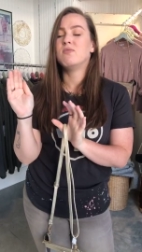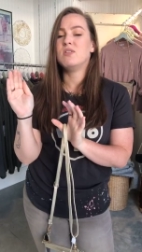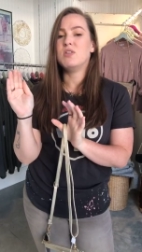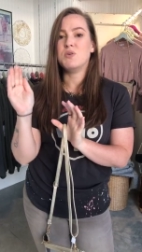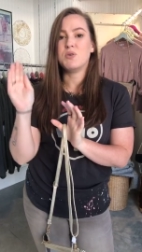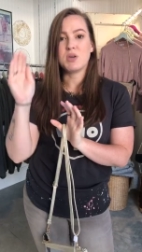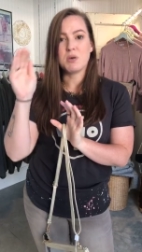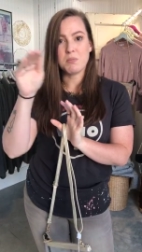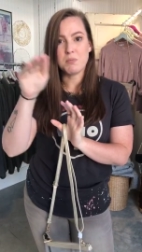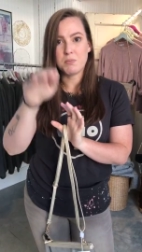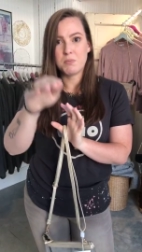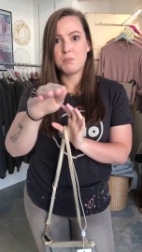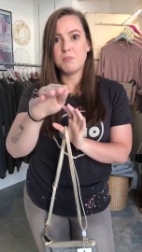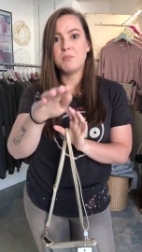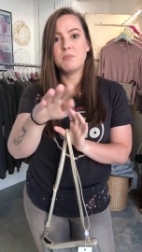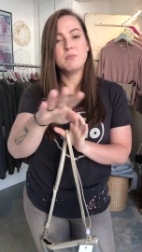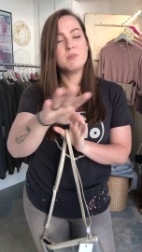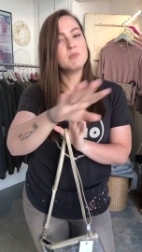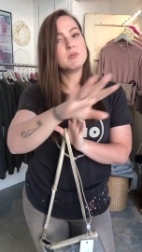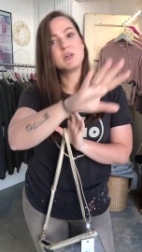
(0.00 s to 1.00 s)
You can
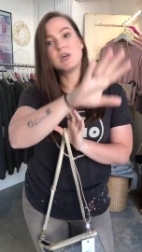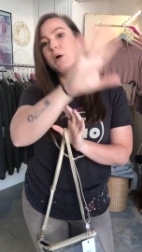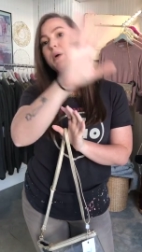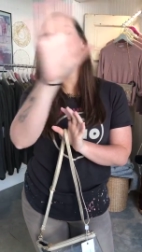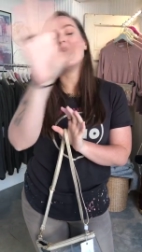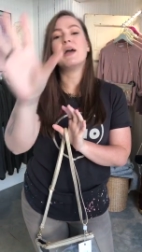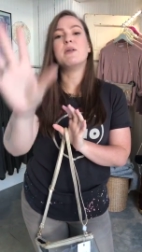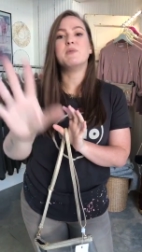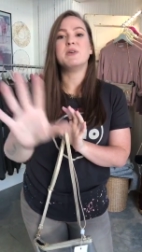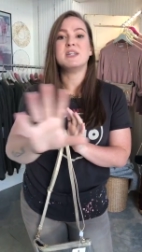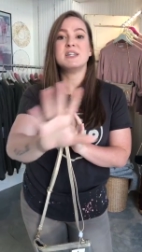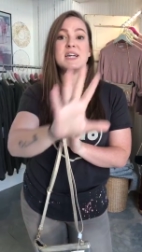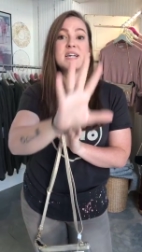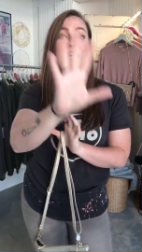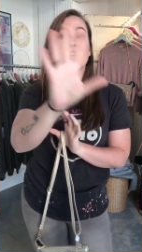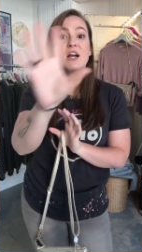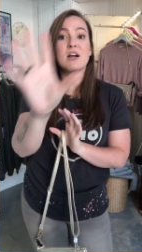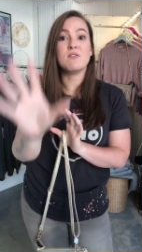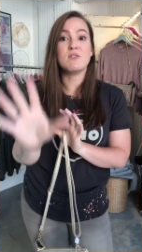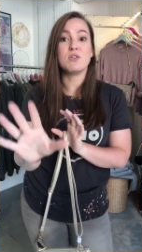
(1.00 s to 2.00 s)
go ahead and we take
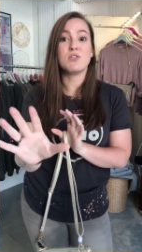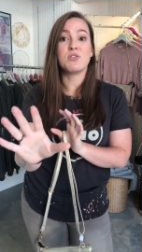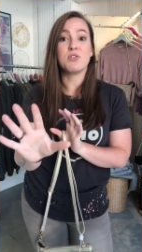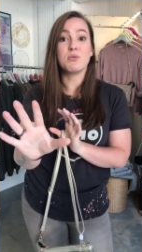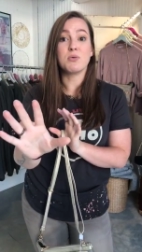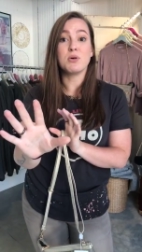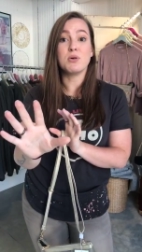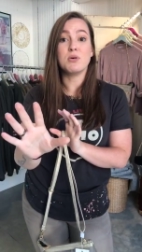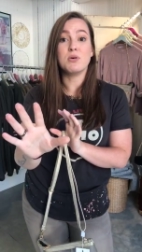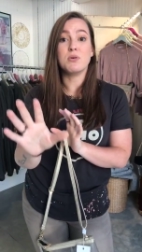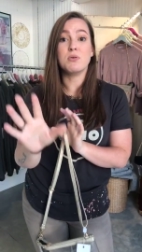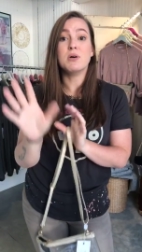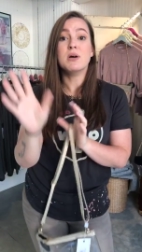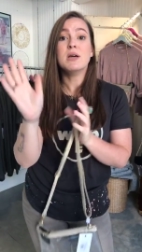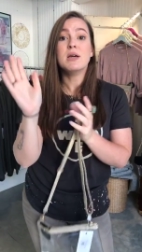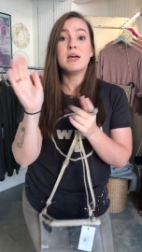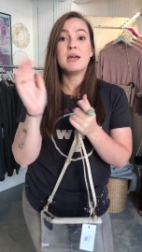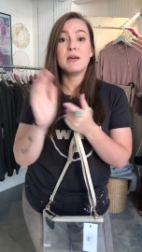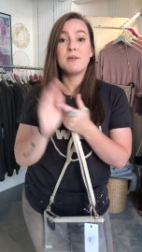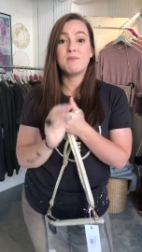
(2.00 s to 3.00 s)
care of you through
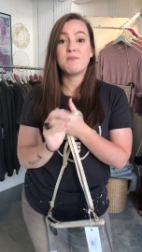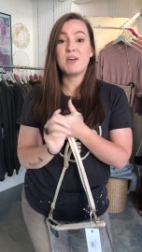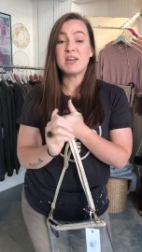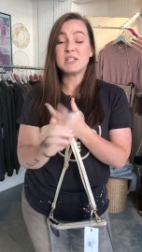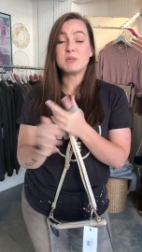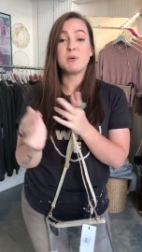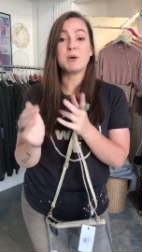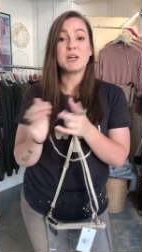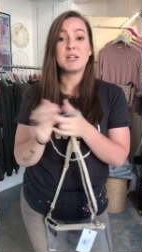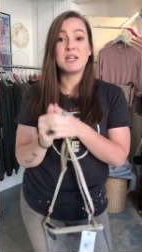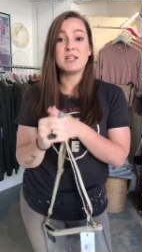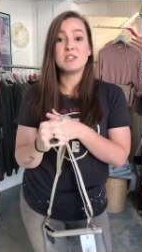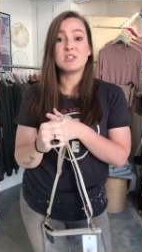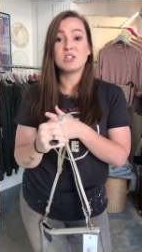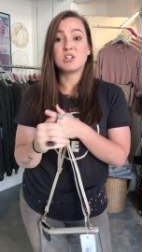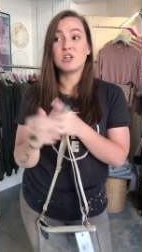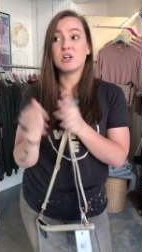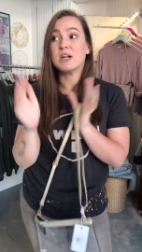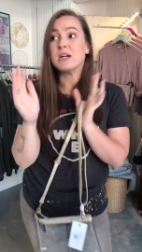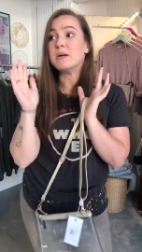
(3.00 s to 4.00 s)
Facebook and
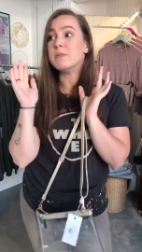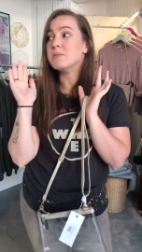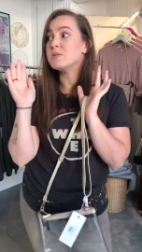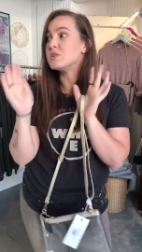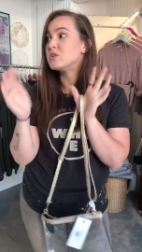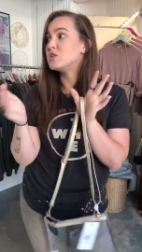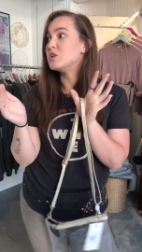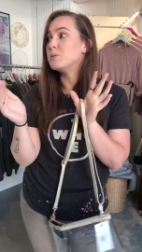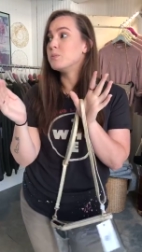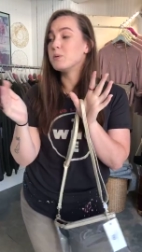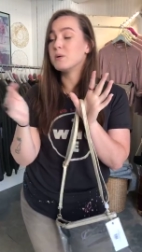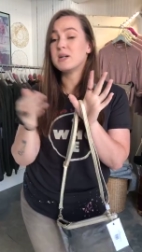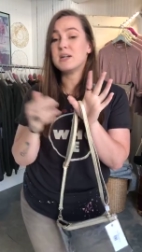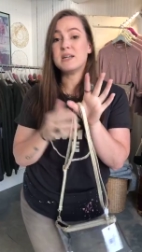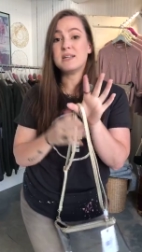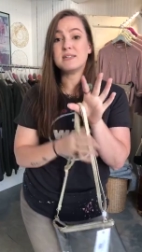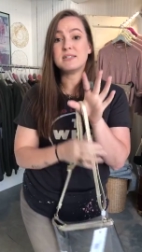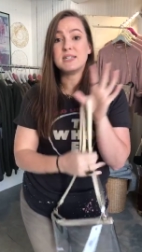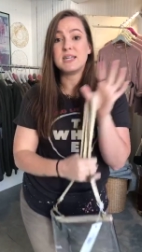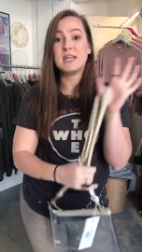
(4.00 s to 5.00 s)
Instagram, super
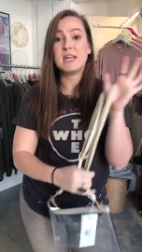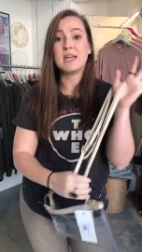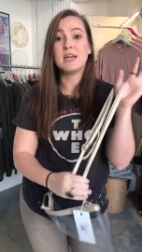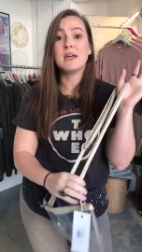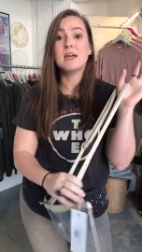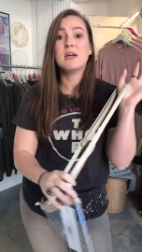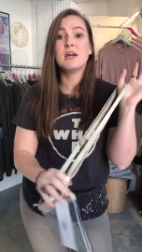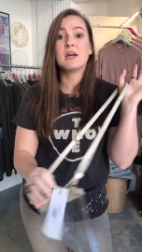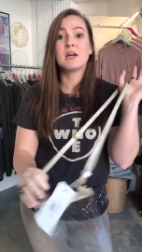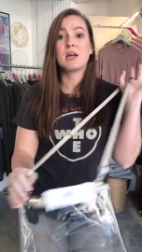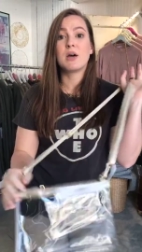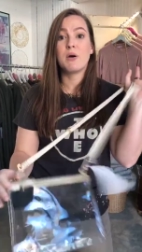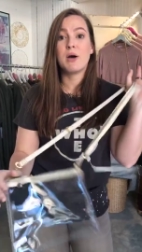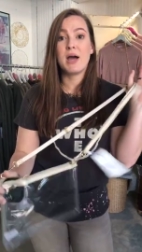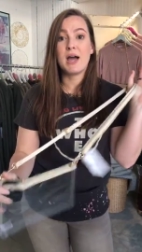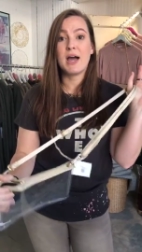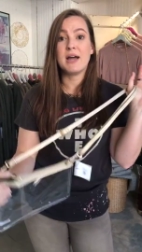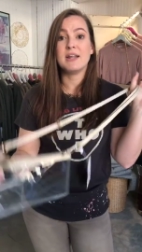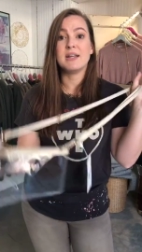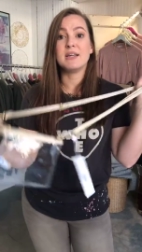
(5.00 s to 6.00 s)
easy. Go
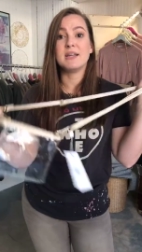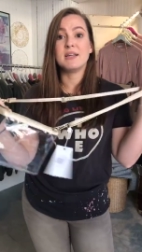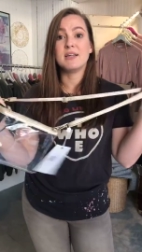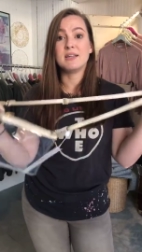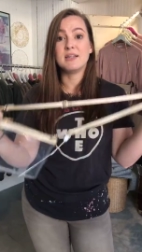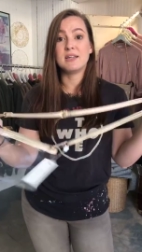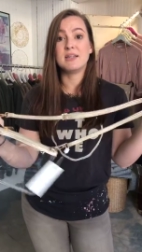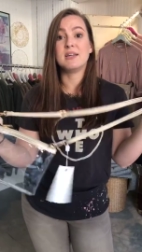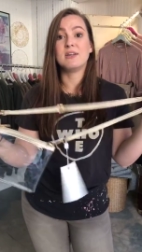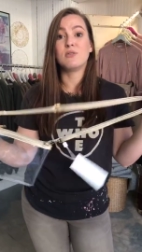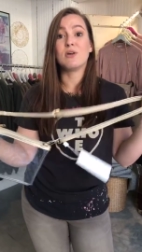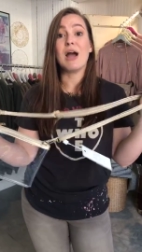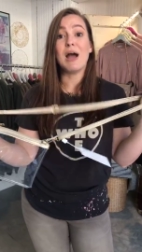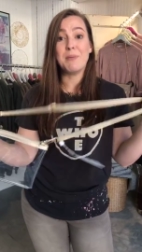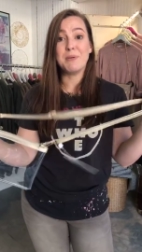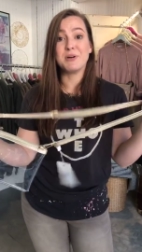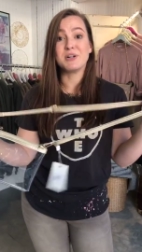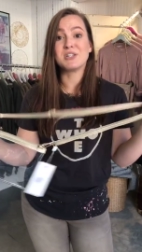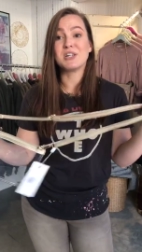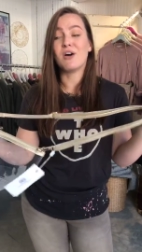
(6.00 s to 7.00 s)
ahead and grab
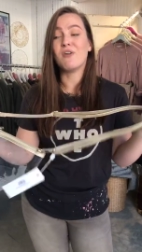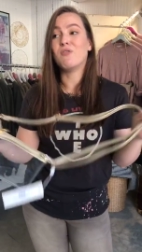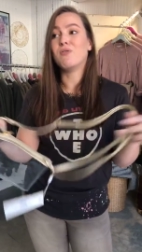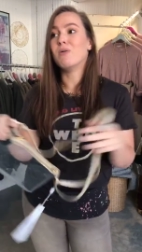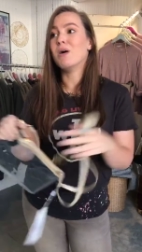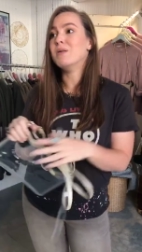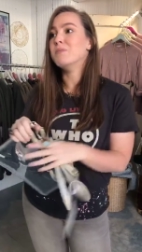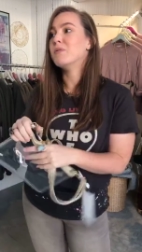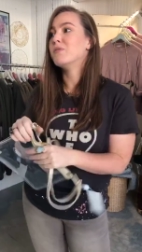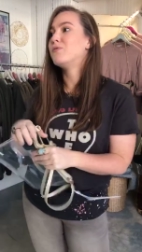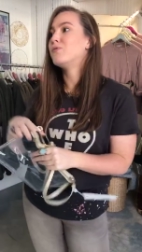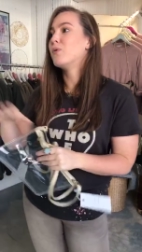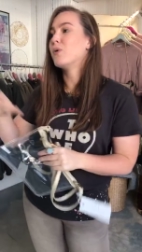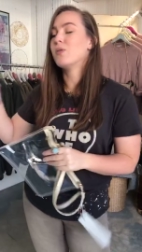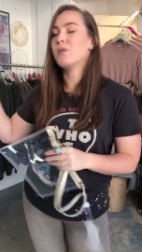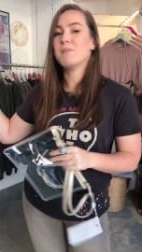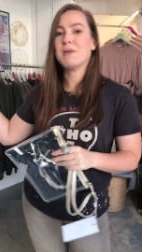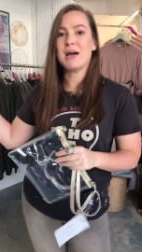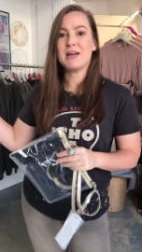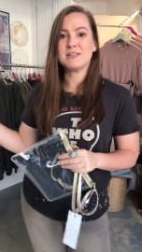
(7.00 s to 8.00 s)
yourself one before
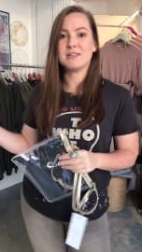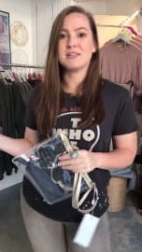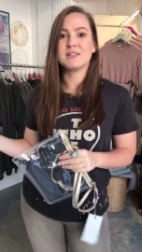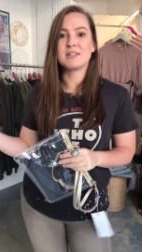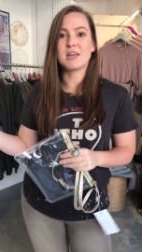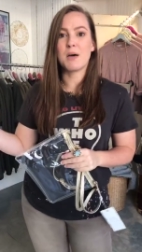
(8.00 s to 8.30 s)
the masses